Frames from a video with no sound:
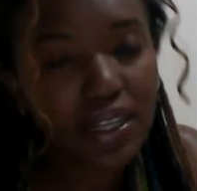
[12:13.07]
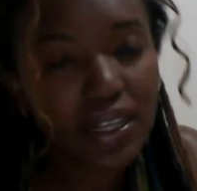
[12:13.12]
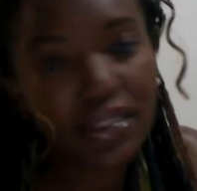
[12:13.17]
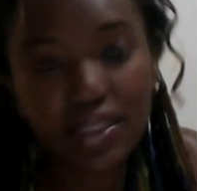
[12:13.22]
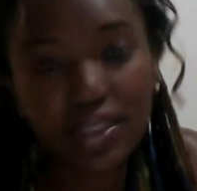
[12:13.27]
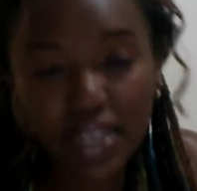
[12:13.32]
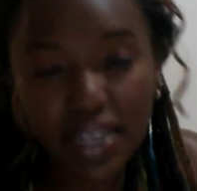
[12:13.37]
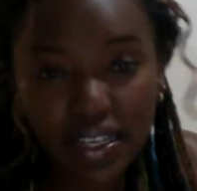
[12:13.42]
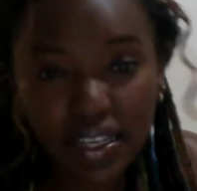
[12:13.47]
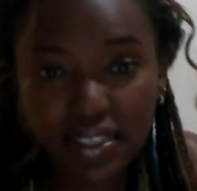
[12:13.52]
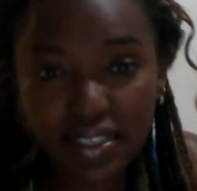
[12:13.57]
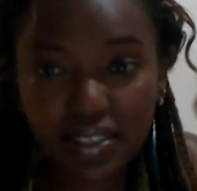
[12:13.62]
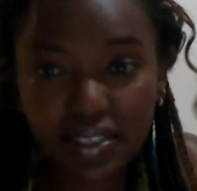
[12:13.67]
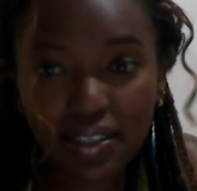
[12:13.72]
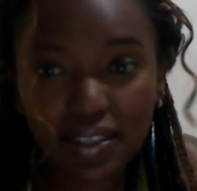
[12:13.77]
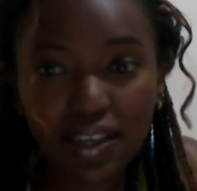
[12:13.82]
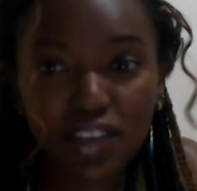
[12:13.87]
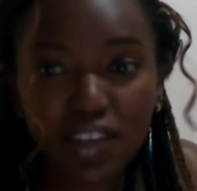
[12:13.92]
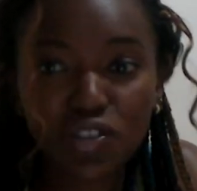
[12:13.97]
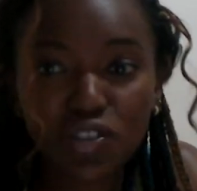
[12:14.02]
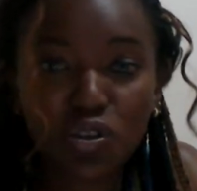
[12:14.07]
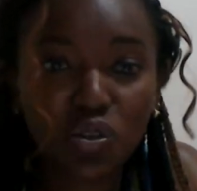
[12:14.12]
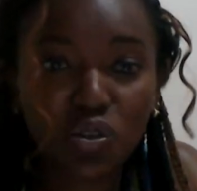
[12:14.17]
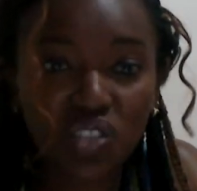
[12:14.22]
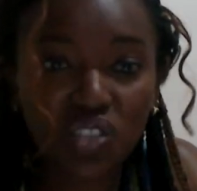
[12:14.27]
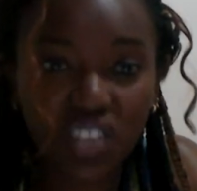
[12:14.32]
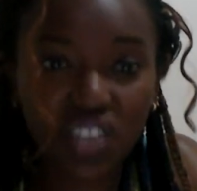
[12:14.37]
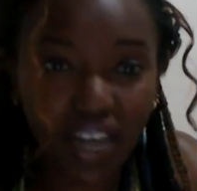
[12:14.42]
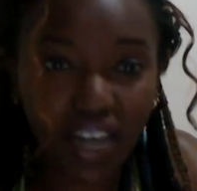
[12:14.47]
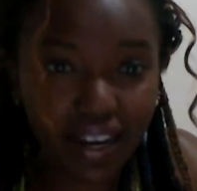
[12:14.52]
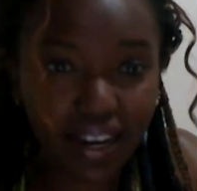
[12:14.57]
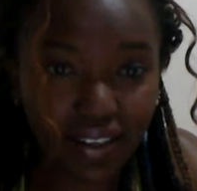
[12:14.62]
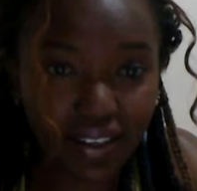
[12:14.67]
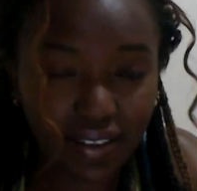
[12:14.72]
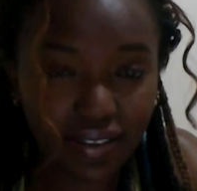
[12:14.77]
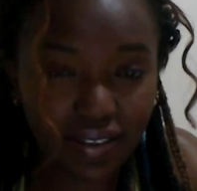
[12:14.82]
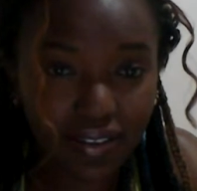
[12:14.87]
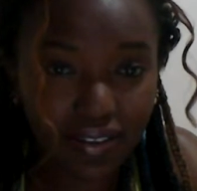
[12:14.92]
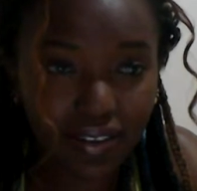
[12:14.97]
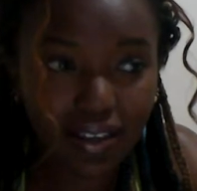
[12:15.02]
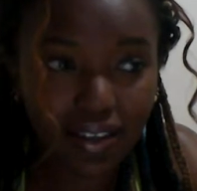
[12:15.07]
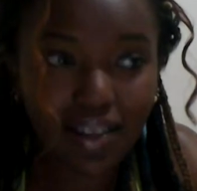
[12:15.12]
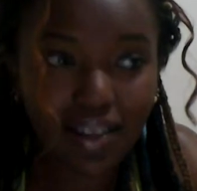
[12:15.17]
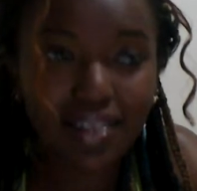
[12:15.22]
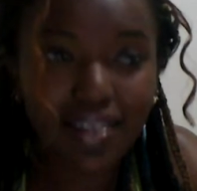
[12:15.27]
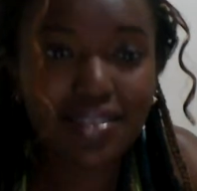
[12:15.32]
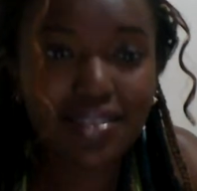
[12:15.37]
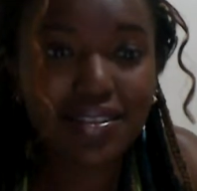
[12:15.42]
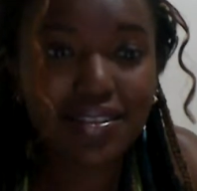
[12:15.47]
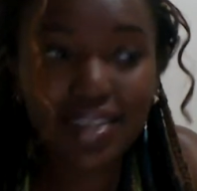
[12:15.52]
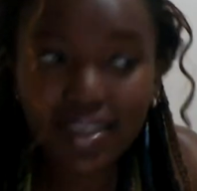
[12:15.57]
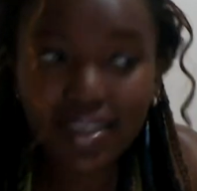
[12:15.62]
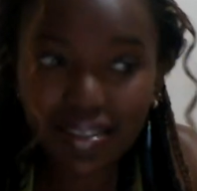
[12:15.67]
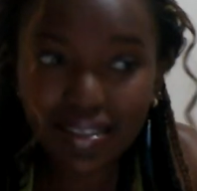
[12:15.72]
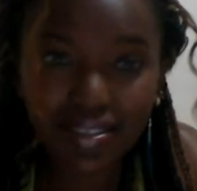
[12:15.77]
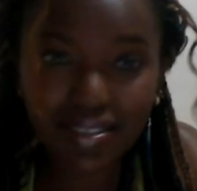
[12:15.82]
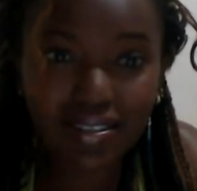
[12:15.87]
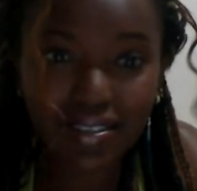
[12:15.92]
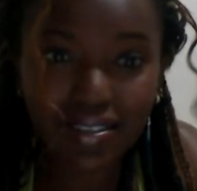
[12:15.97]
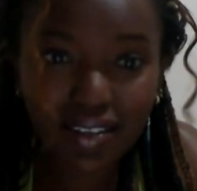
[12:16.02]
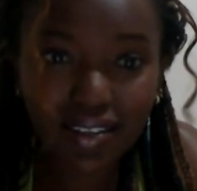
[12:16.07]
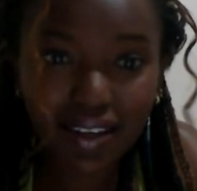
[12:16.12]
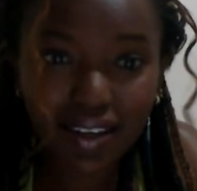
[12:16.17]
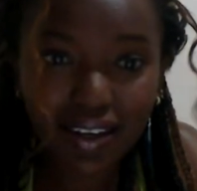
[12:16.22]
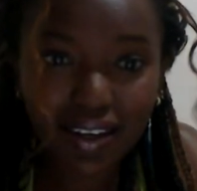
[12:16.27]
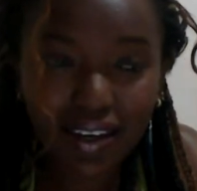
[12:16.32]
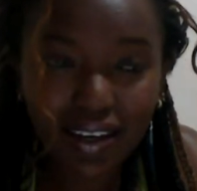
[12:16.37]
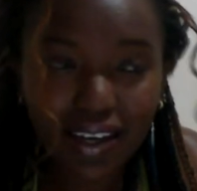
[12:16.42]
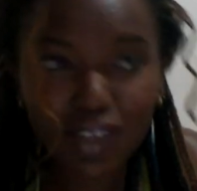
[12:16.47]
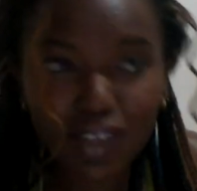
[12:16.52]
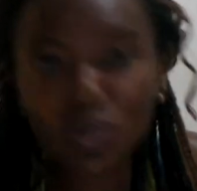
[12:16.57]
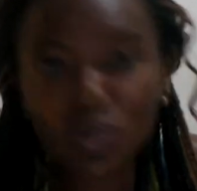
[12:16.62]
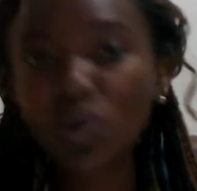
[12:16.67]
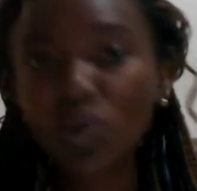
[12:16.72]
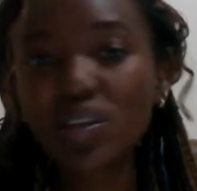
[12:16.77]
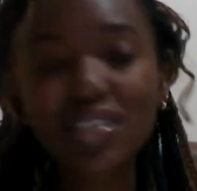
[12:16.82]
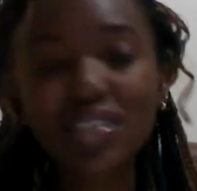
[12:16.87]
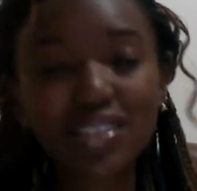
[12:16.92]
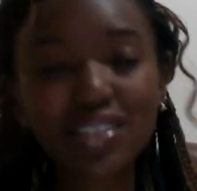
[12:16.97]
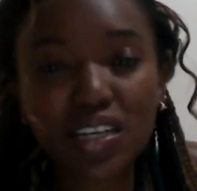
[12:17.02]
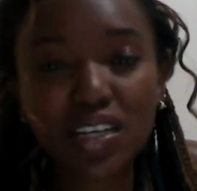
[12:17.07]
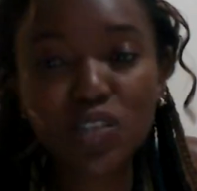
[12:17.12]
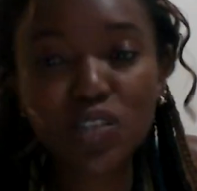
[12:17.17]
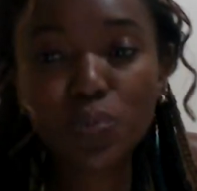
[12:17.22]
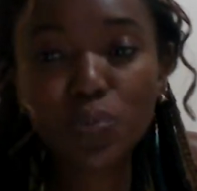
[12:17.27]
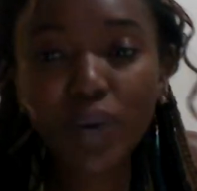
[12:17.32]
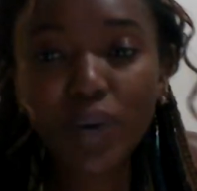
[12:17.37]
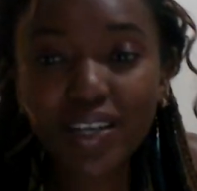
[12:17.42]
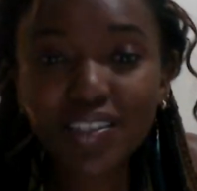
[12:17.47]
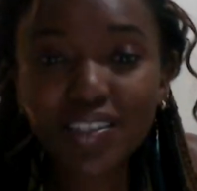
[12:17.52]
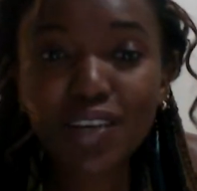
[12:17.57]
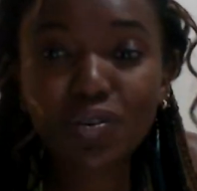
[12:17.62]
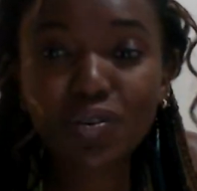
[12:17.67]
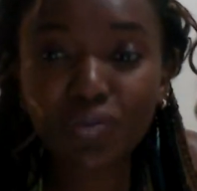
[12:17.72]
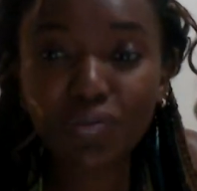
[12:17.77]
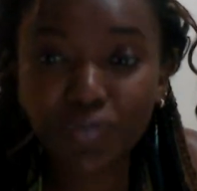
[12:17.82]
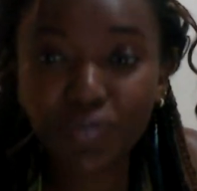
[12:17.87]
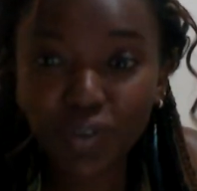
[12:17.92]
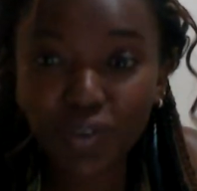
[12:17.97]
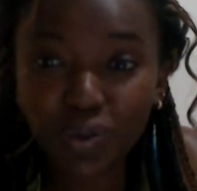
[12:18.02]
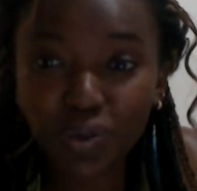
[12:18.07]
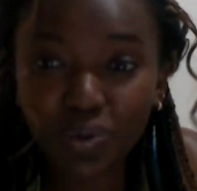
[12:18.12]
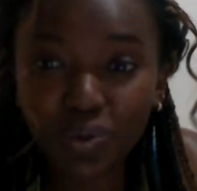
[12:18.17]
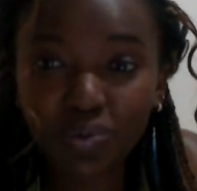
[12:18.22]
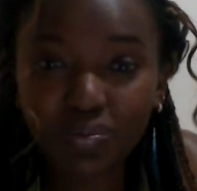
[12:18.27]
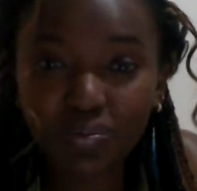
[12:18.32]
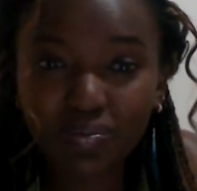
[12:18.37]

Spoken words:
This is your journey. This is what is expected of you.